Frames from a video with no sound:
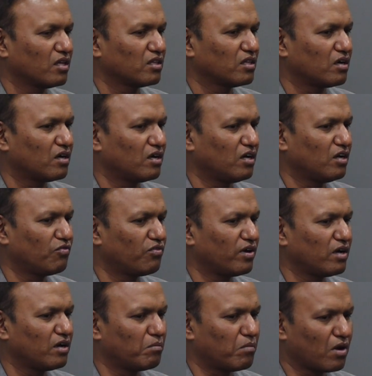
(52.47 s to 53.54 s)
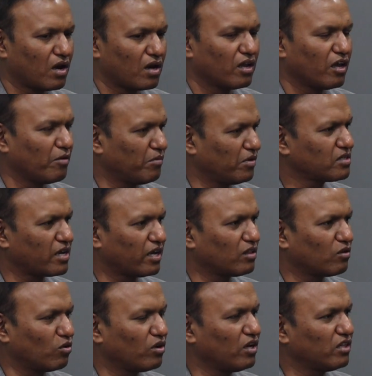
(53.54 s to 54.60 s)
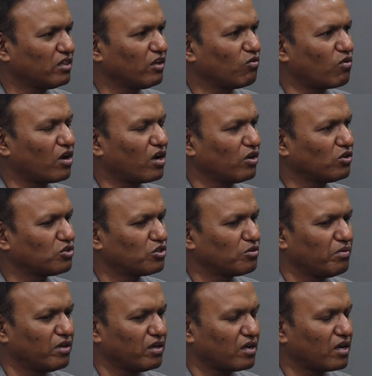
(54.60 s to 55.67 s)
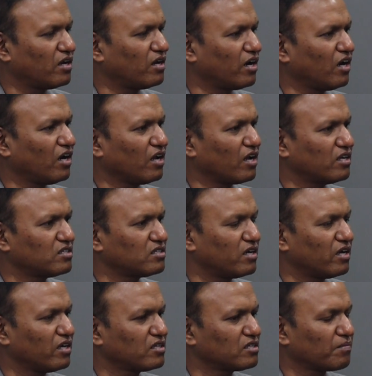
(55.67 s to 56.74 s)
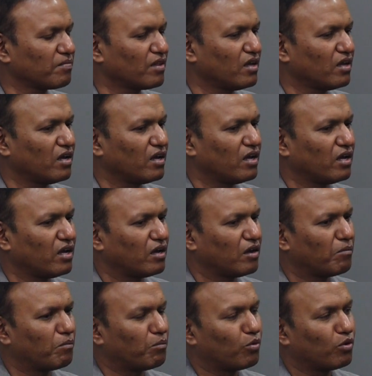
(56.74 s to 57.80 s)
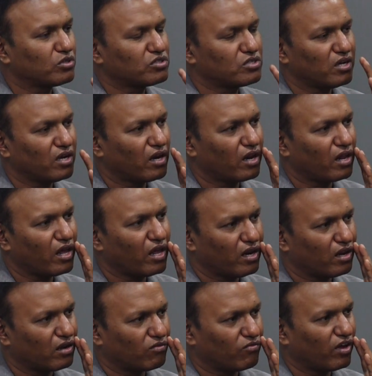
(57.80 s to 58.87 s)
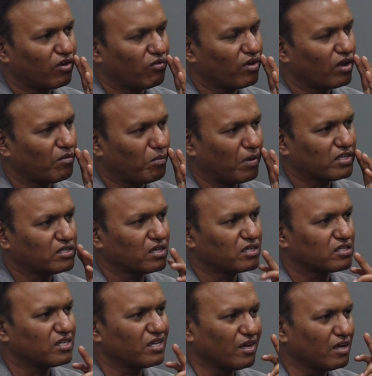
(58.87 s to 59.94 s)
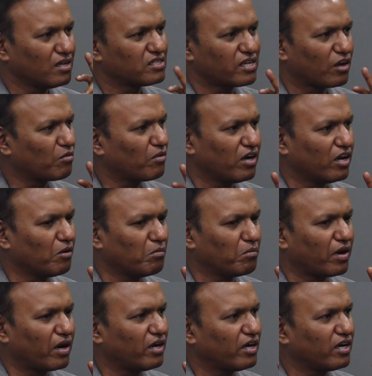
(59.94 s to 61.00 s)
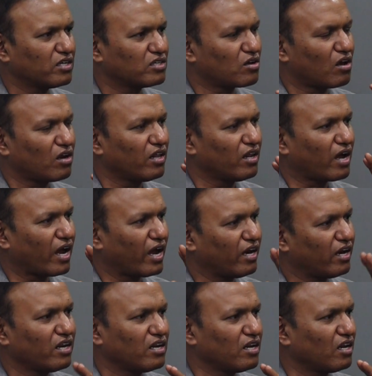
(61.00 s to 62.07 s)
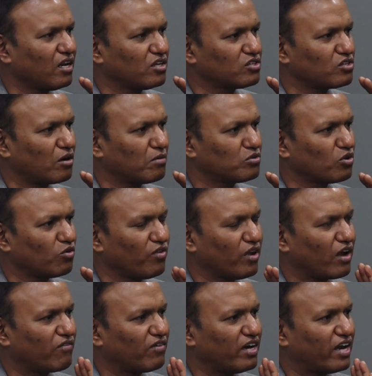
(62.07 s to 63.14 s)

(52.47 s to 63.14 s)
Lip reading: The different ball game is like the only thing what you should be really concerned is posterior area where we are placing a single zygomatic implant. It is already highly resorbed, so we have a